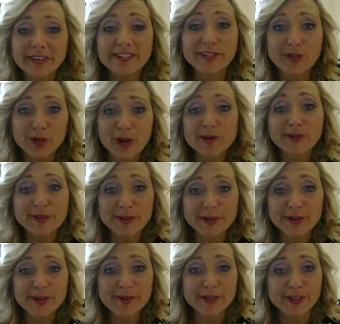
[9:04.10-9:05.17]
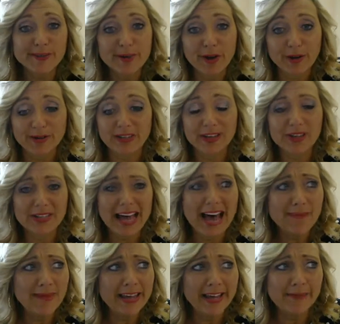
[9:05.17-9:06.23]
of us have chosen to do just because
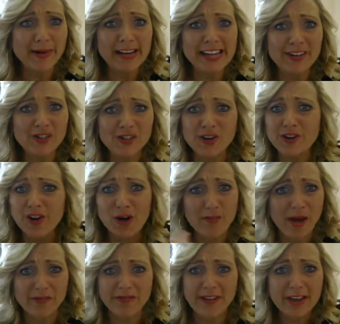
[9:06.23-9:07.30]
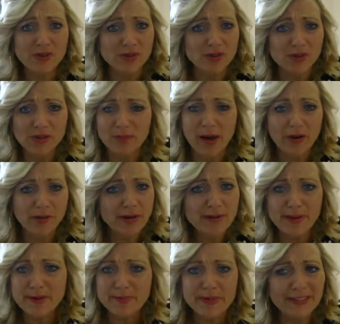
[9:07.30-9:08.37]
I'm making money in June on my facials, on my
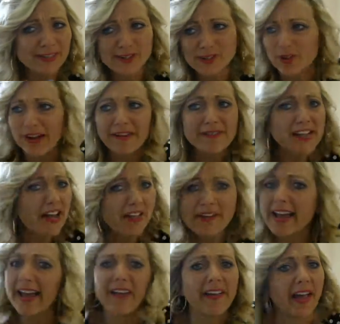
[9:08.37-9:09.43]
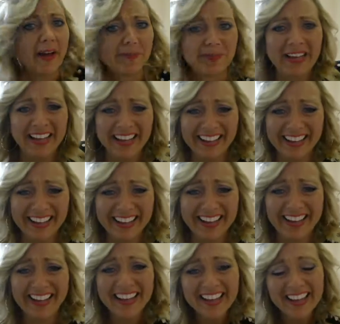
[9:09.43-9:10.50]
repeat business, on every other area.
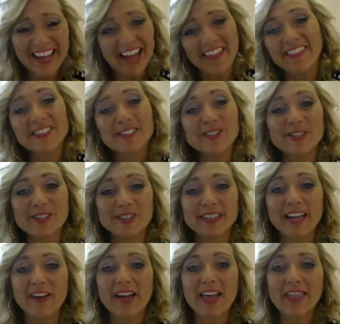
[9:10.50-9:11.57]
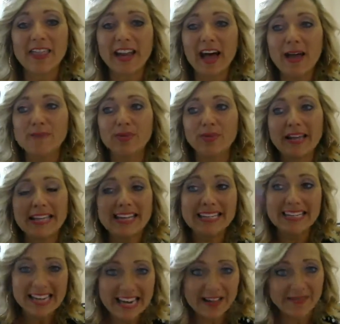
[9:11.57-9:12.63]
And this is just an area that I'm
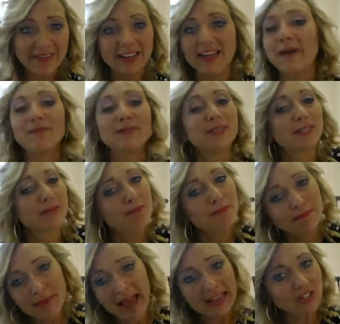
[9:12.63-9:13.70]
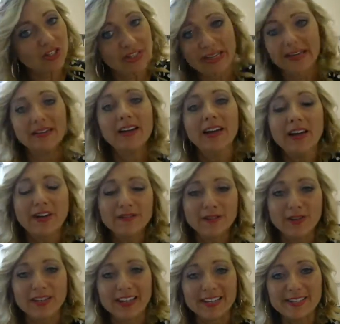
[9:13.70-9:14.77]
breaking even. I'm just matching it
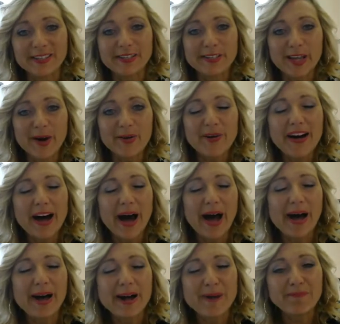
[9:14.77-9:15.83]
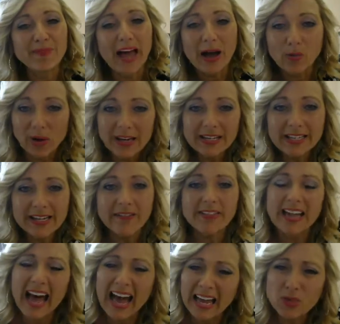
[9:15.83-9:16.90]
for this. And so I wanted to
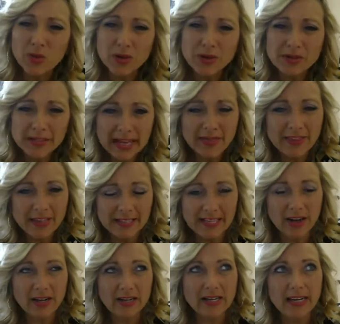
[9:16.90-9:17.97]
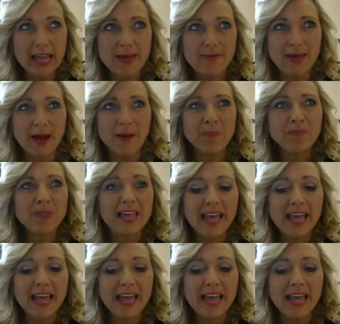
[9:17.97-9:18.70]
give it. I will send this out in an email.